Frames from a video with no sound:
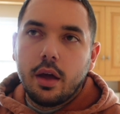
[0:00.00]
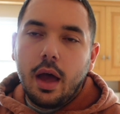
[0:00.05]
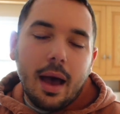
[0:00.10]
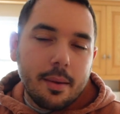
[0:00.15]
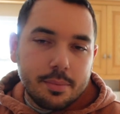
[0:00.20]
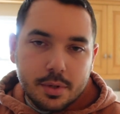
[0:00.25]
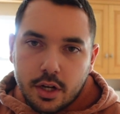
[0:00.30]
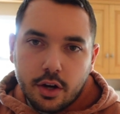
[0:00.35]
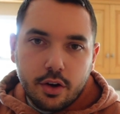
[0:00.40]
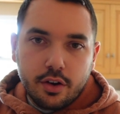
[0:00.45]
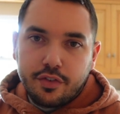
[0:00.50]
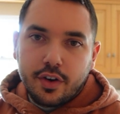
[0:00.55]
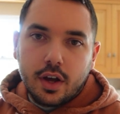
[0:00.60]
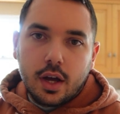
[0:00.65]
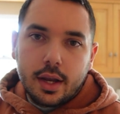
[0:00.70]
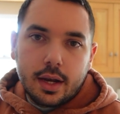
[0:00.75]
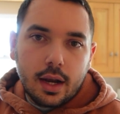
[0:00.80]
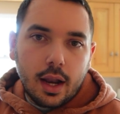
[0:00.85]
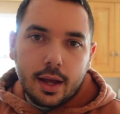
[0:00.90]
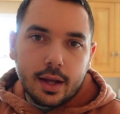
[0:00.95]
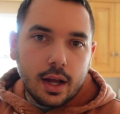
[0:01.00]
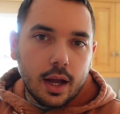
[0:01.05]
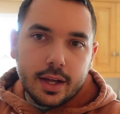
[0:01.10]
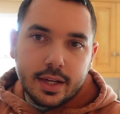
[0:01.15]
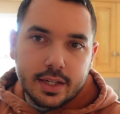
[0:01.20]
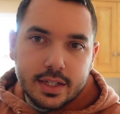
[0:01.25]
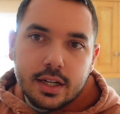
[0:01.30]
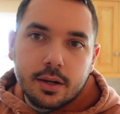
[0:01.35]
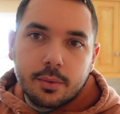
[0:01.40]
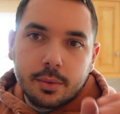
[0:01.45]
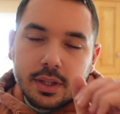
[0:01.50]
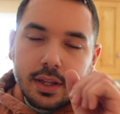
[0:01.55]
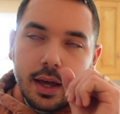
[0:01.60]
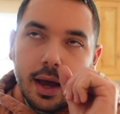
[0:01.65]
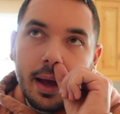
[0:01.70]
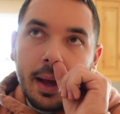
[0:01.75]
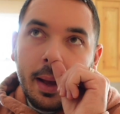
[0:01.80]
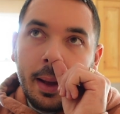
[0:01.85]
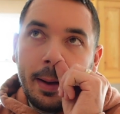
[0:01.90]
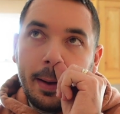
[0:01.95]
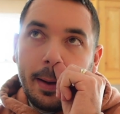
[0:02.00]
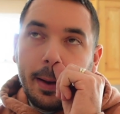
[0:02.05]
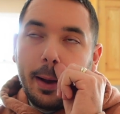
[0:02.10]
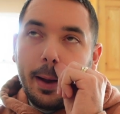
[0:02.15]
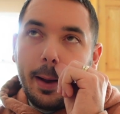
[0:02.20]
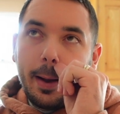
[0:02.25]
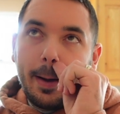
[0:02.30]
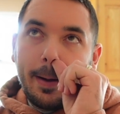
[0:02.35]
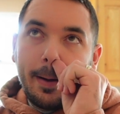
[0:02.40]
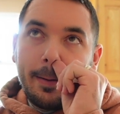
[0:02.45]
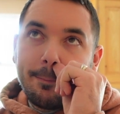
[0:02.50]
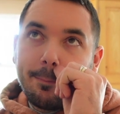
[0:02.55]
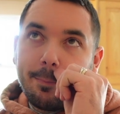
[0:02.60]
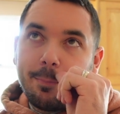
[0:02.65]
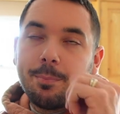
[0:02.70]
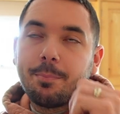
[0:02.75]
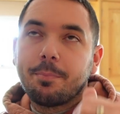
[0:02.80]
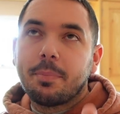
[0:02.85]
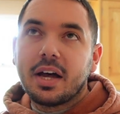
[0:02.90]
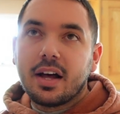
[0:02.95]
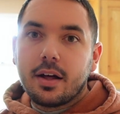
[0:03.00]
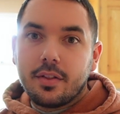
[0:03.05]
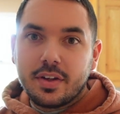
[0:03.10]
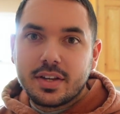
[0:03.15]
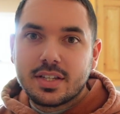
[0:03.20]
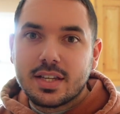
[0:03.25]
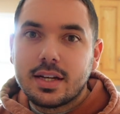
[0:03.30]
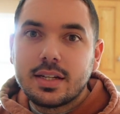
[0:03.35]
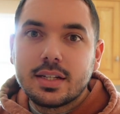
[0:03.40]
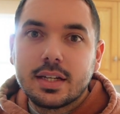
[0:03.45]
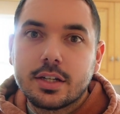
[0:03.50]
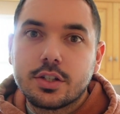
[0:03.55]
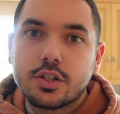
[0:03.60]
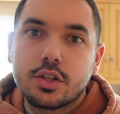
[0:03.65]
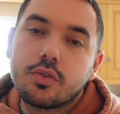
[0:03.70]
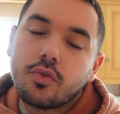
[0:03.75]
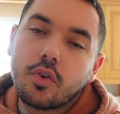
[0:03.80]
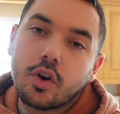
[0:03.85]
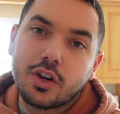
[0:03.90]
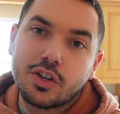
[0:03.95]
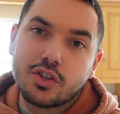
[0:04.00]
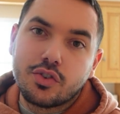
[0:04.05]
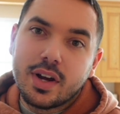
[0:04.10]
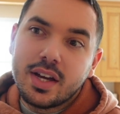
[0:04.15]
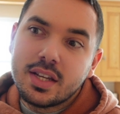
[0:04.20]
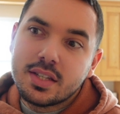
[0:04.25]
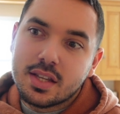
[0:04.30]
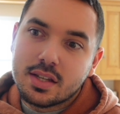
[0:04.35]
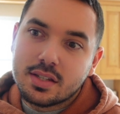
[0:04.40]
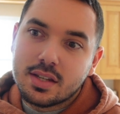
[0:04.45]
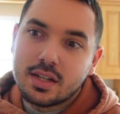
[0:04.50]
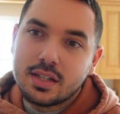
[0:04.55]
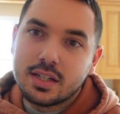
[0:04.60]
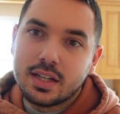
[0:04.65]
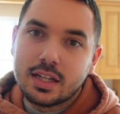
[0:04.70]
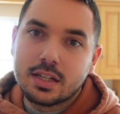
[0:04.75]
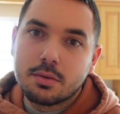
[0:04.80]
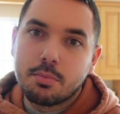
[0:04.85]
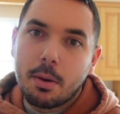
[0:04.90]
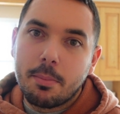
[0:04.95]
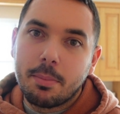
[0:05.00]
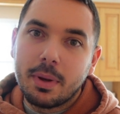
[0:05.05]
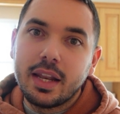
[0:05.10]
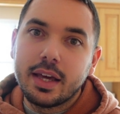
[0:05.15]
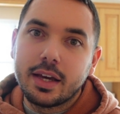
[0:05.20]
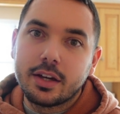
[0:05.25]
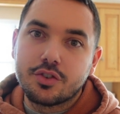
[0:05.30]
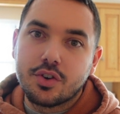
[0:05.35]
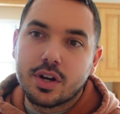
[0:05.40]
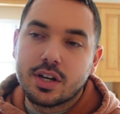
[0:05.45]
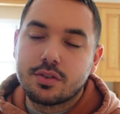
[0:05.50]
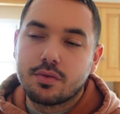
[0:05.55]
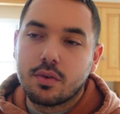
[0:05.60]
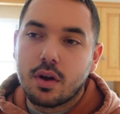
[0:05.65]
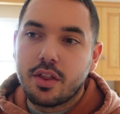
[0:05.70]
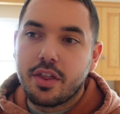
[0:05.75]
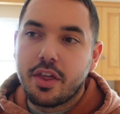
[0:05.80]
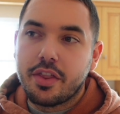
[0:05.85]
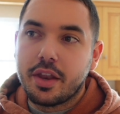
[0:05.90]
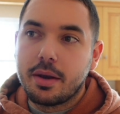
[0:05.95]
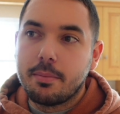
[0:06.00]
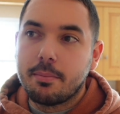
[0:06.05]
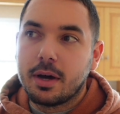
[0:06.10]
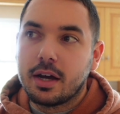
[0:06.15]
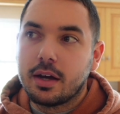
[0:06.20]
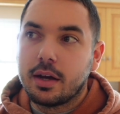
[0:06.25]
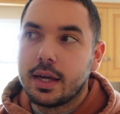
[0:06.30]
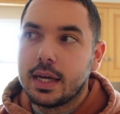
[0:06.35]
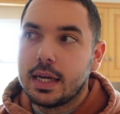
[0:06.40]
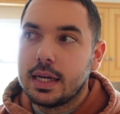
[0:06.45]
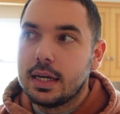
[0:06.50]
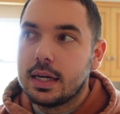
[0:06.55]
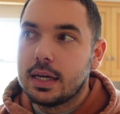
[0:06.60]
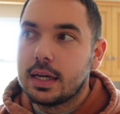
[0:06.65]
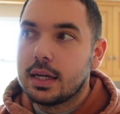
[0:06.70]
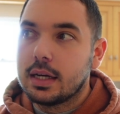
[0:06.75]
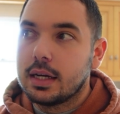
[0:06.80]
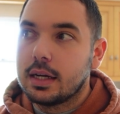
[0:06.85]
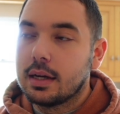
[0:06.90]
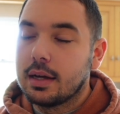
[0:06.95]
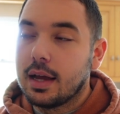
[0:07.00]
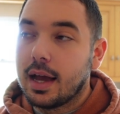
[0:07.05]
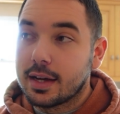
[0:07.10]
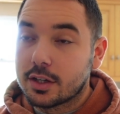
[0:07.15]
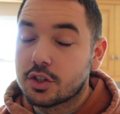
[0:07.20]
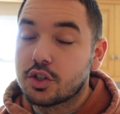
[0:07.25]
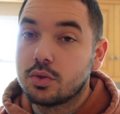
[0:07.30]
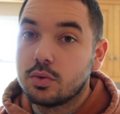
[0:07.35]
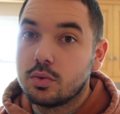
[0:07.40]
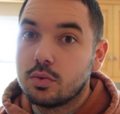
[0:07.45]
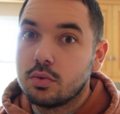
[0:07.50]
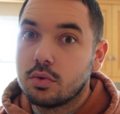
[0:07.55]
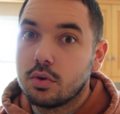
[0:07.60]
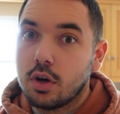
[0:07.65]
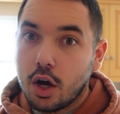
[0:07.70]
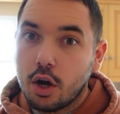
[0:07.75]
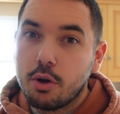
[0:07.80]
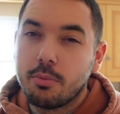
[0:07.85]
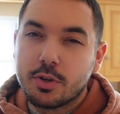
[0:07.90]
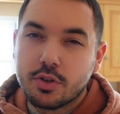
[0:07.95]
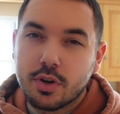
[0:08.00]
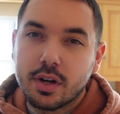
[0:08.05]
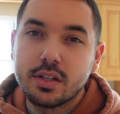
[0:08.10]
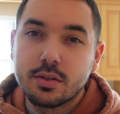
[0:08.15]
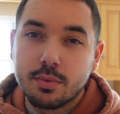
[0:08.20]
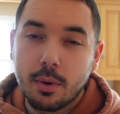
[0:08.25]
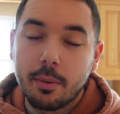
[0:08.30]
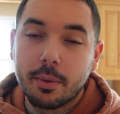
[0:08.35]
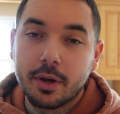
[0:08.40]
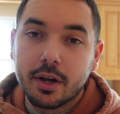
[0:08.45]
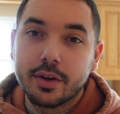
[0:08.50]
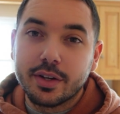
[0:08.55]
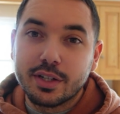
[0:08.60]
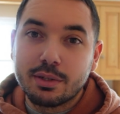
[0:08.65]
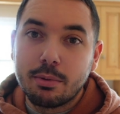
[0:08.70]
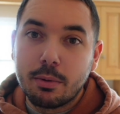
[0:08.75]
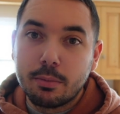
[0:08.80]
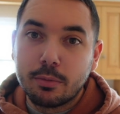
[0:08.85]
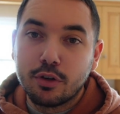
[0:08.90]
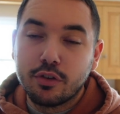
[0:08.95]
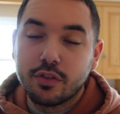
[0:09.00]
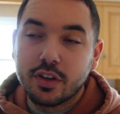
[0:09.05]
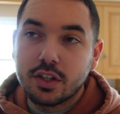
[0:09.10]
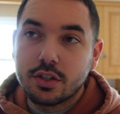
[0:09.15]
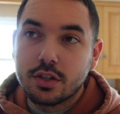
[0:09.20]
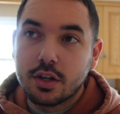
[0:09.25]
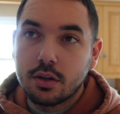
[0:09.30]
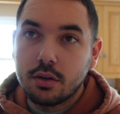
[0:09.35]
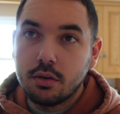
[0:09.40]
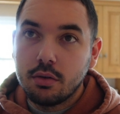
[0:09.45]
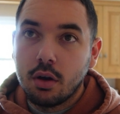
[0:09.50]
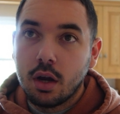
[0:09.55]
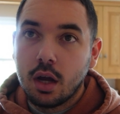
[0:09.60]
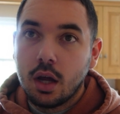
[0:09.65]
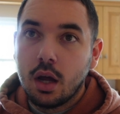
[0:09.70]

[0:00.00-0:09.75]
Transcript: Absolutely fine, like, I can deal with that. But they're sending it to the wrong address. They're sending it to my billing address rather than my actual home address where we're going to be moving to.